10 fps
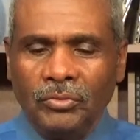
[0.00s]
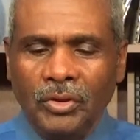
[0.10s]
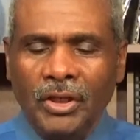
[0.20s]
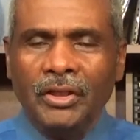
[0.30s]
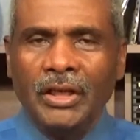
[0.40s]

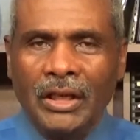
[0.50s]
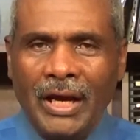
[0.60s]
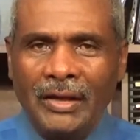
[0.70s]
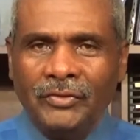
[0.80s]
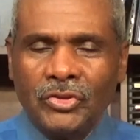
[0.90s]
in their
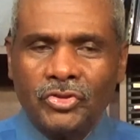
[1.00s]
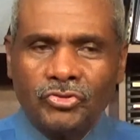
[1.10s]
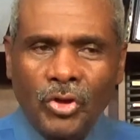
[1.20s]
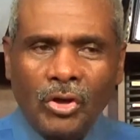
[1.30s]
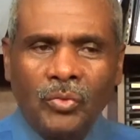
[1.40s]
lives and
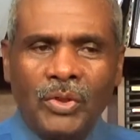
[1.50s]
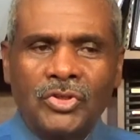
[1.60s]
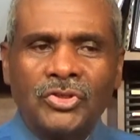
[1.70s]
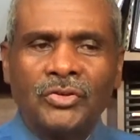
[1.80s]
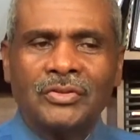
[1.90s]
struggle with
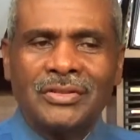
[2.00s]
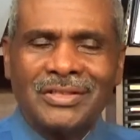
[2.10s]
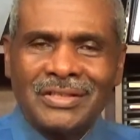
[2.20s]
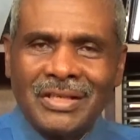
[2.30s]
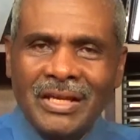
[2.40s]
certain
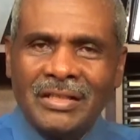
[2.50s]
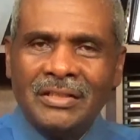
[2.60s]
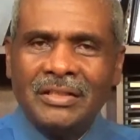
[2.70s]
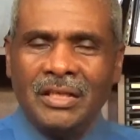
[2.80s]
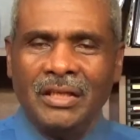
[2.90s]

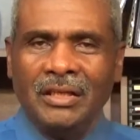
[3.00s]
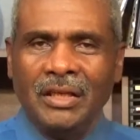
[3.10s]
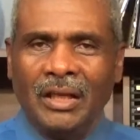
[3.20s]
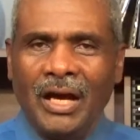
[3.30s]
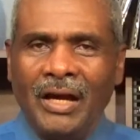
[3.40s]
sins in
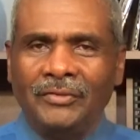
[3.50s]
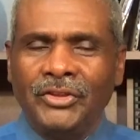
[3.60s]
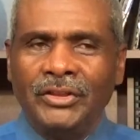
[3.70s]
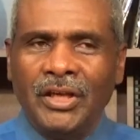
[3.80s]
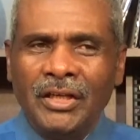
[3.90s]
their lives
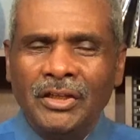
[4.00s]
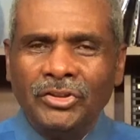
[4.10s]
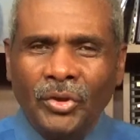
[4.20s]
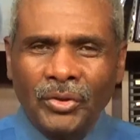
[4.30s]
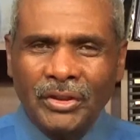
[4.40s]
and they
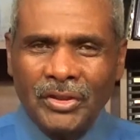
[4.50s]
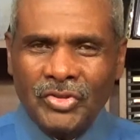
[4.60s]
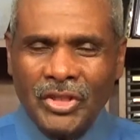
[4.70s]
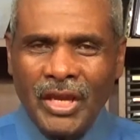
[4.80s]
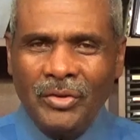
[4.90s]
don't
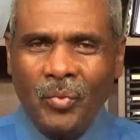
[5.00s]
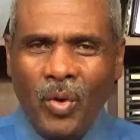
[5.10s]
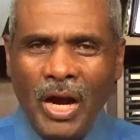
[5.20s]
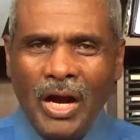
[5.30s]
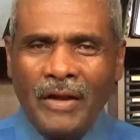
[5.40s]
understand
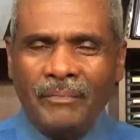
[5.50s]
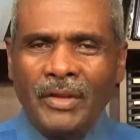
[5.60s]
why.